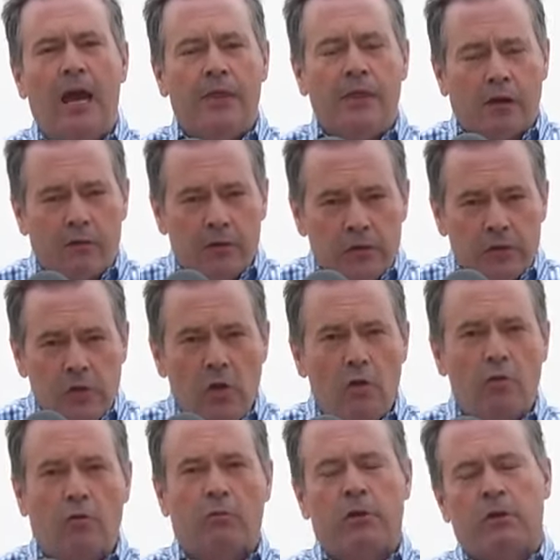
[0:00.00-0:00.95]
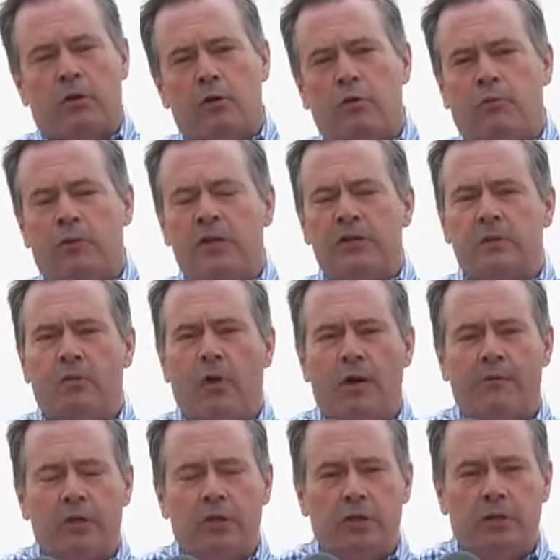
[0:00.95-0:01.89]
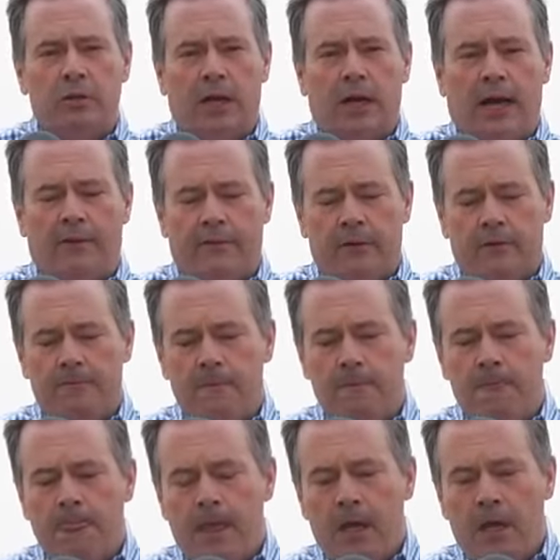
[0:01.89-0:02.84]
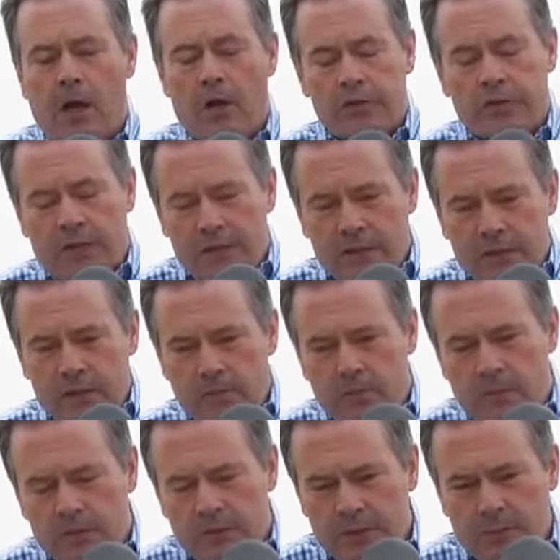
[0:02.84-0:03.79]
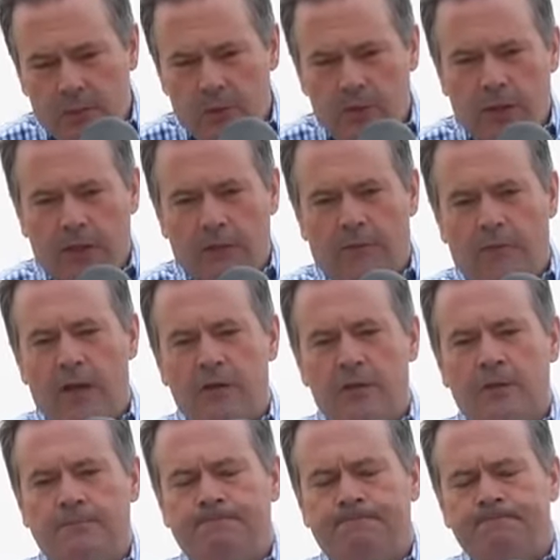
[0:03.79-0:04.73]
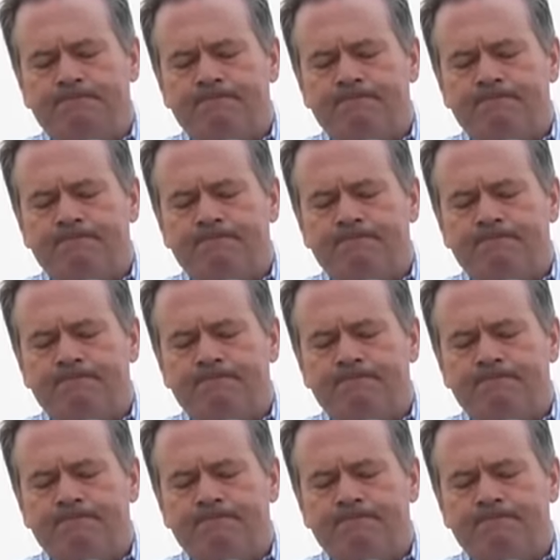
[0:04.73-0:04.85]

and there is no good reason why we shouldn't have it. I'll say this similar thing in French.